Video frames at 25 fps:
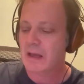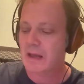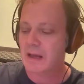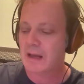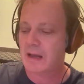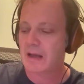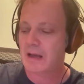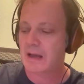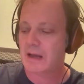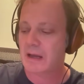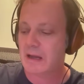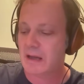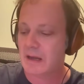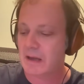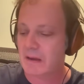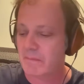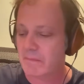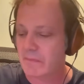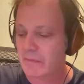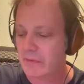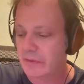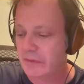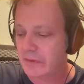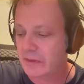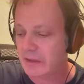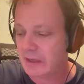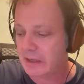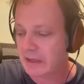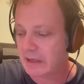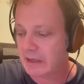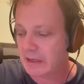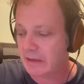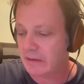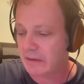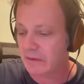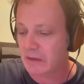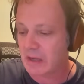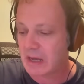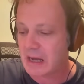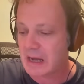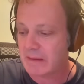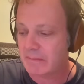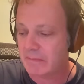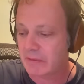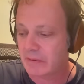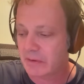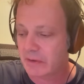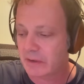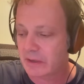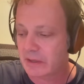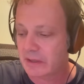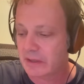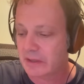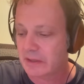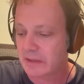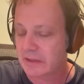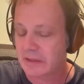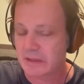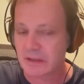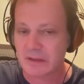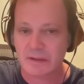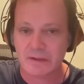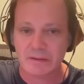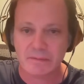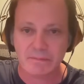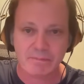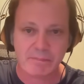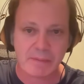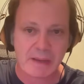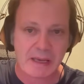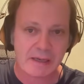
the libraries and